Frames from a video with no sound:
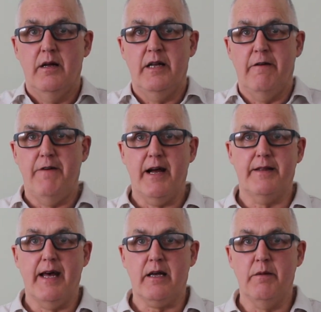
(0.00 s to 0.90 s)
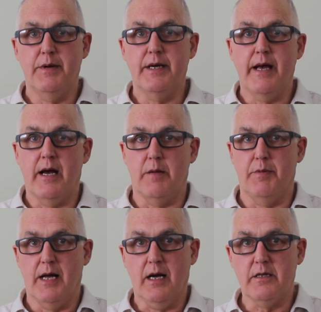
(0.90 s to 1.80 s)
Now in fact, that can be
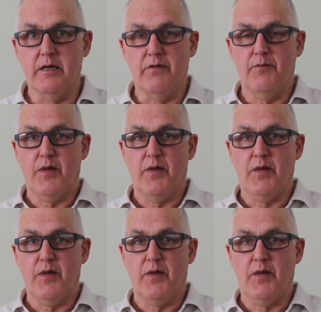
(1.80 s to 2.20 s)
counterproductive.